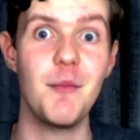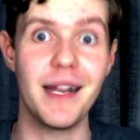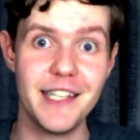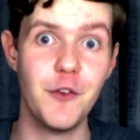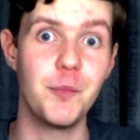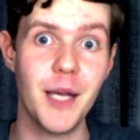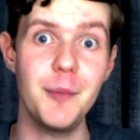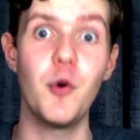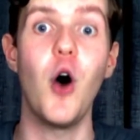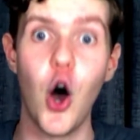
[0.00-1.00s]
by different
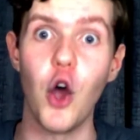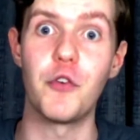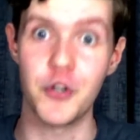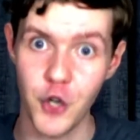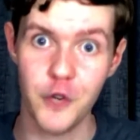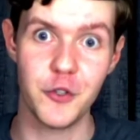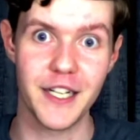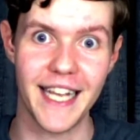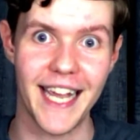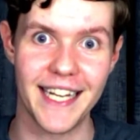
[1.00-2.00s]
people over and over
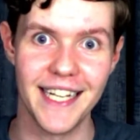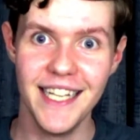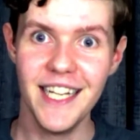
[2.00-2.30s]
again.